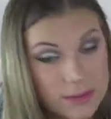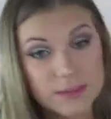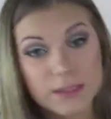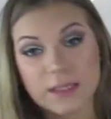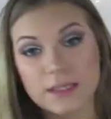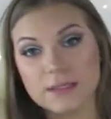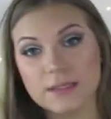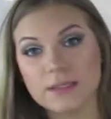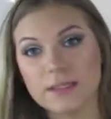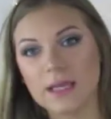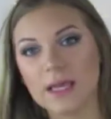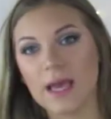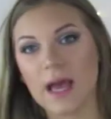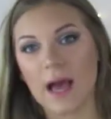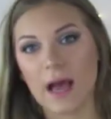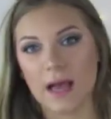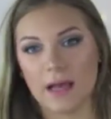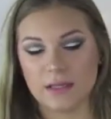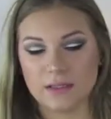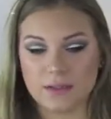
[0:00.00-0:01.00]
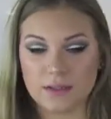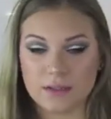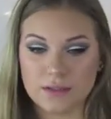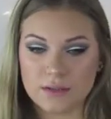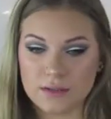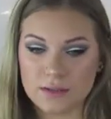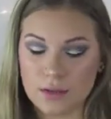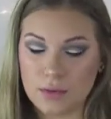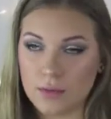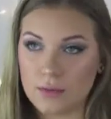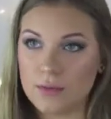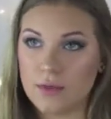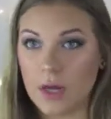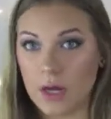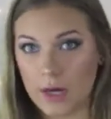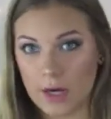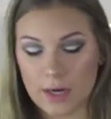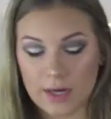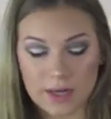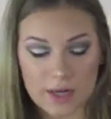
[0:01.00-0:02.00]
And since the eyes are so
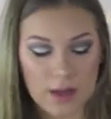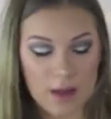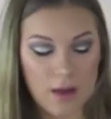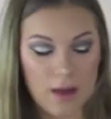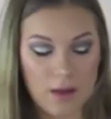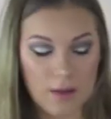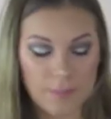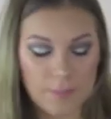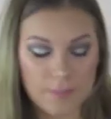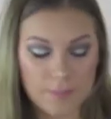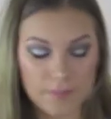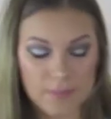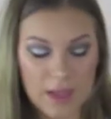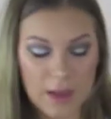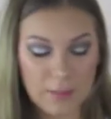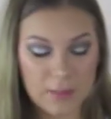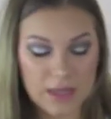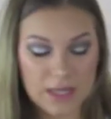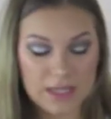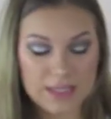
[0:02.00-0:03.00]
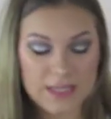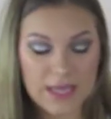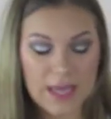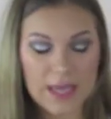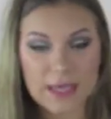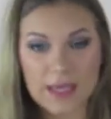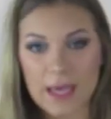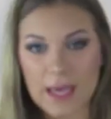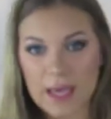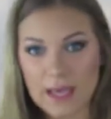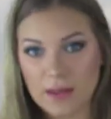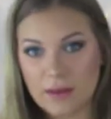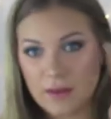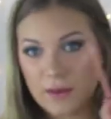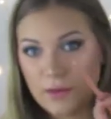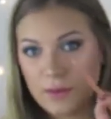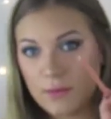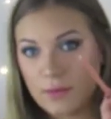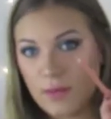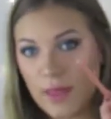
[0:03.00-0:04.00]
dark, I'm going to take a
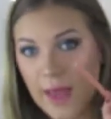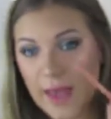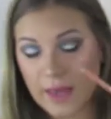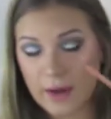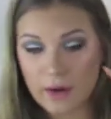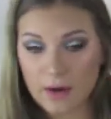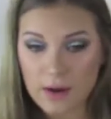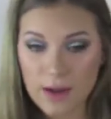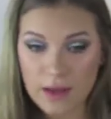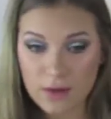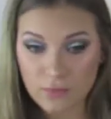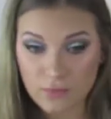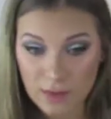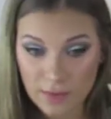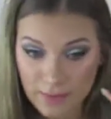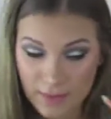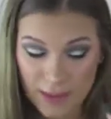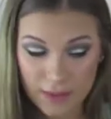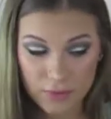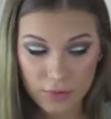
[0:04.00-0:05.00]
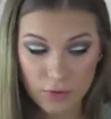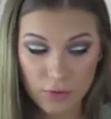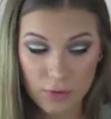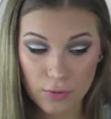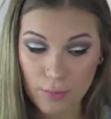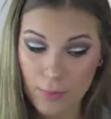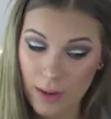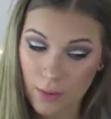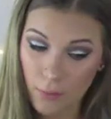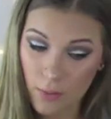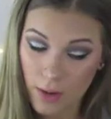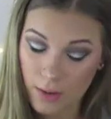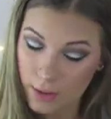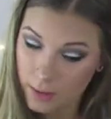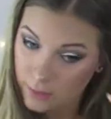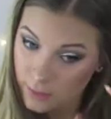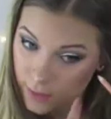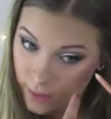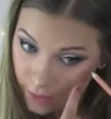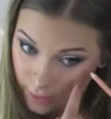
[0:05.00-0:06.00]
nude liner and run that through my
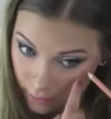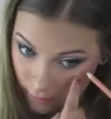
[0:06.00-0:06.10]
waterline.